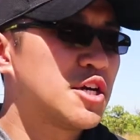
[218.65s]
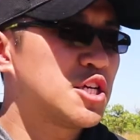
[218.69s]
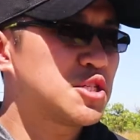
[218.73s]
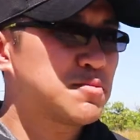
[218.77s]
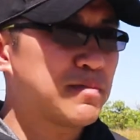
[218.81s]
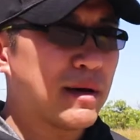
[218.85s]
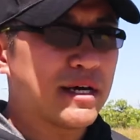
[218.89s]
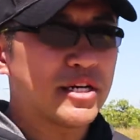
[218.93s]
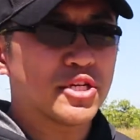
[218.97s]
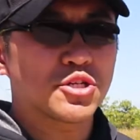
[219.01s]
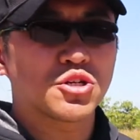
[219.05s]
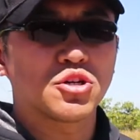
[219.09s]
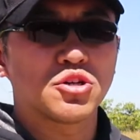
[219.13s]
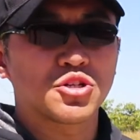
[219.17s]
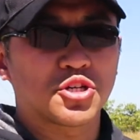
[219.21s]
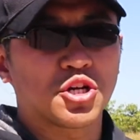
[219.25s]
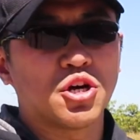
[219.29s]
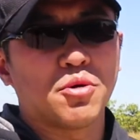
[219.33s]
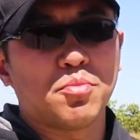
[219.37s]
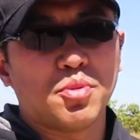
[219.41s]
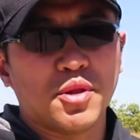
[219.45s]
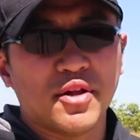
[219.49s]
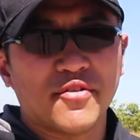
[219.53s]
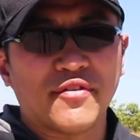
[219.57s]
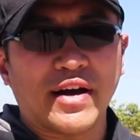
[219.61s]
You spend a good
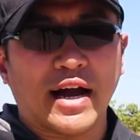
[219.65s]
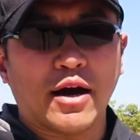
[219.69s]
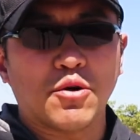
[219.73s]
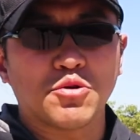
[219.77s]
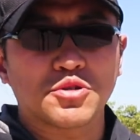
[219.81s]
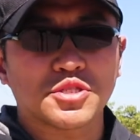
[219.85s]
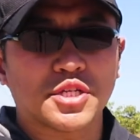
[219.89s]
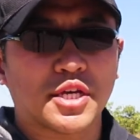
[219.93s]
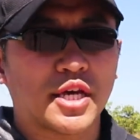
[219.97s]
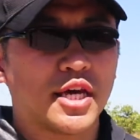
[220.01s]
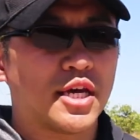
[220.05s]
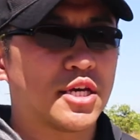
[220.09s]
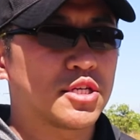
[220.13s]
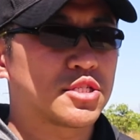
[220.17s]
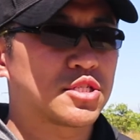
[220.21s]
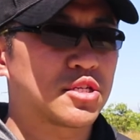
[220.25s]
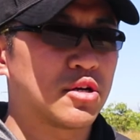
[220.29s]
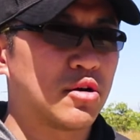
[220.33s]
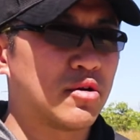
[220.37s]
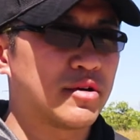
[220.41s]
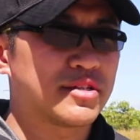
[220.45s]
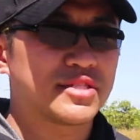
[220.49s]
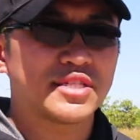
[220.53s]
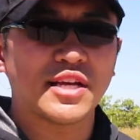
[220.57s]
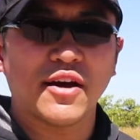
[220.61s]
couple of hours here,
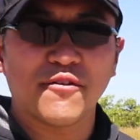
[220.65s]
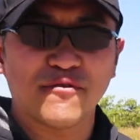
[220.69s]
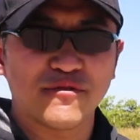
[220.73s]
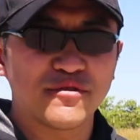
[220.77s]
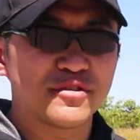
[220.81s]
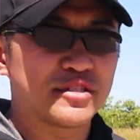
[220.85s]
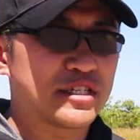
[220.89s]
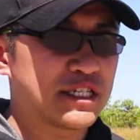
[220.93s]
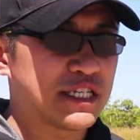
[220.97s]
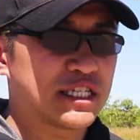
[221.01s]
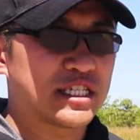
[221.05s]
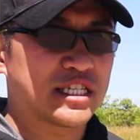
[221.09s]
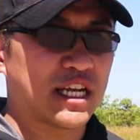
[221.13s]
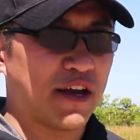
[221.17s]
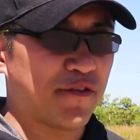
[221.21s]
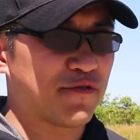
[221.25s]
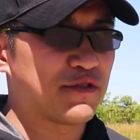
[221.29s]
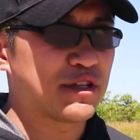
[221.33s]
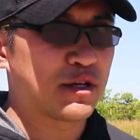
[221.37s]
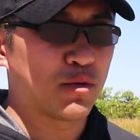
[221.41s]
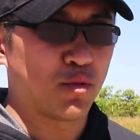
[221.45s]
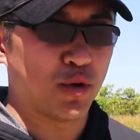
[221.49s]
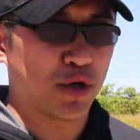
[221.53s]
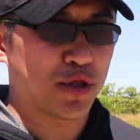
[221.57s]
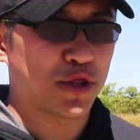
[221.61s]
so it's
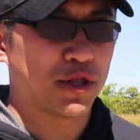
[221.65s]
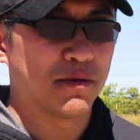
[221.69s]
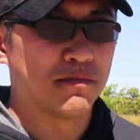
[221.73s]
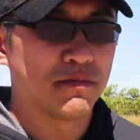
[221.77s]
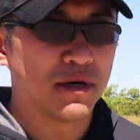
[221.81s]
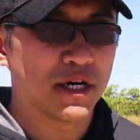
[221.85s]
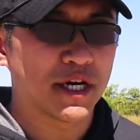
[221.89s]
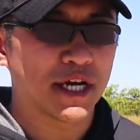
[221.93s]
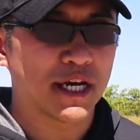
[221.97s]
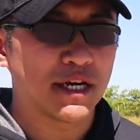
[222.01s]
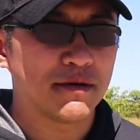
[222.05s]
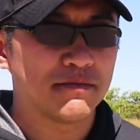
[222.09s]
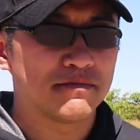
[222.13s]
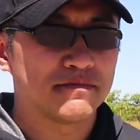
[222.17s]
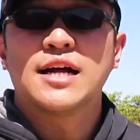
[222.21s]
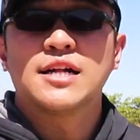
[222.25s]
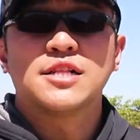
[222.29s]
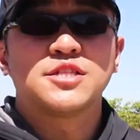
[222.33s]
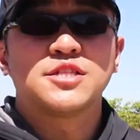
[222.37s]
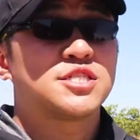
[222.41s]
definitely worth the money.